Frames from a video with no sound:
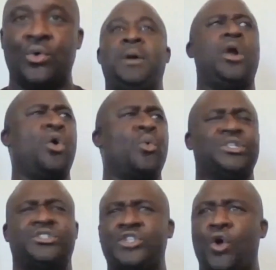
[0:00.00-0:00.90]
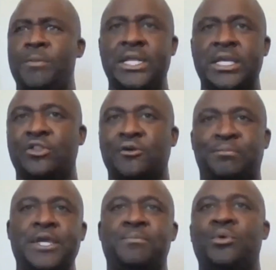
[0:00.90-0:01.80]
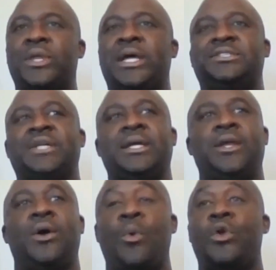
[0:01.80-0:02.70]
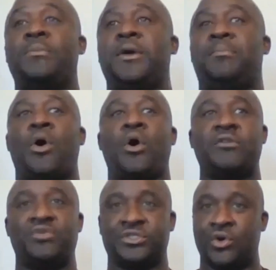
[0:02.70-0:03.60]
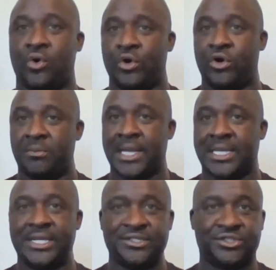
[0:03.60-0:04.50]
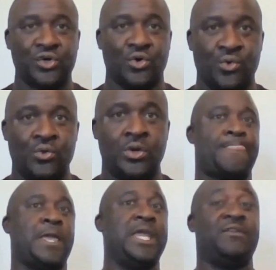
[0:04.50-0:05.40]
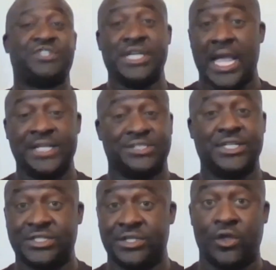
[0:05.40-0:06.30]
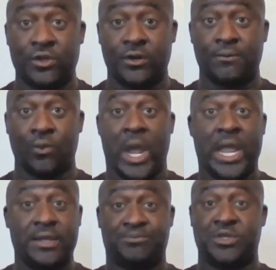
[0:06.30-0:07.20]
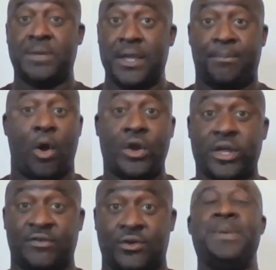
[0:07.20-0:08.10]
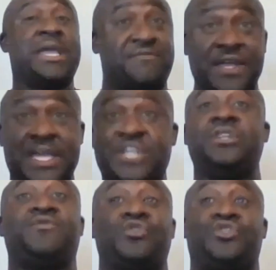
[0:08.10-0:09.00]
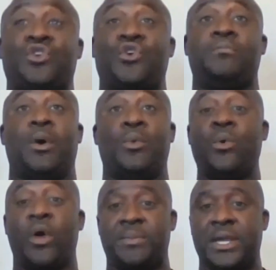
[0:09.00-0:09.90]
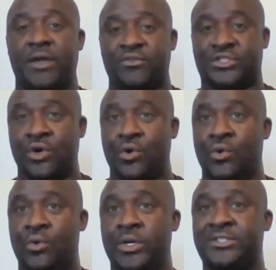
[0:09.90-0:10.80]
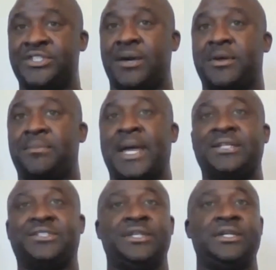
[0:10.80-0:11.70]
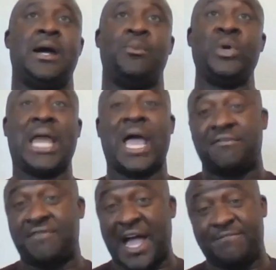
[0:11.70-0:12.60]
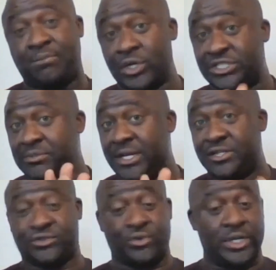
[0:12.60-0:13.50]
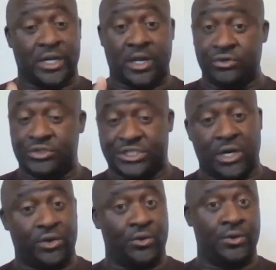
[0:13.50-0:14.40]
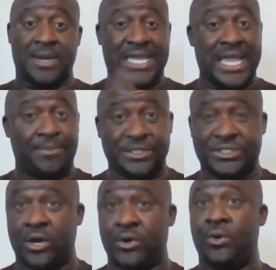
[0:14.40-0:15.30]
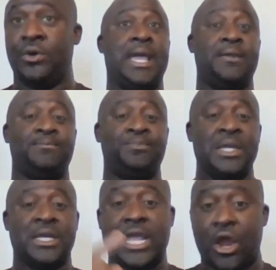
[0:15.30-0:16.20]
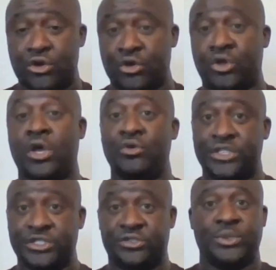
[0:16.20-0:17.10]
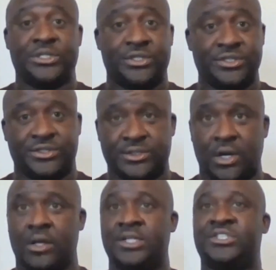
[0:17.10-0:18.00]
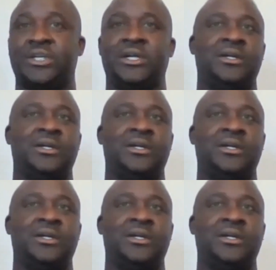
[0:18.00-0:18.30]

along with so many other people that say, no, I want to be a part of what's going on in my kids' school. And FCA is just another way to be a part of it. Big vision for sure, but we want to be in every school in some capacity. We like 5 points of ministry, a coach's huddle, a campus huddle, and character coaches, which is the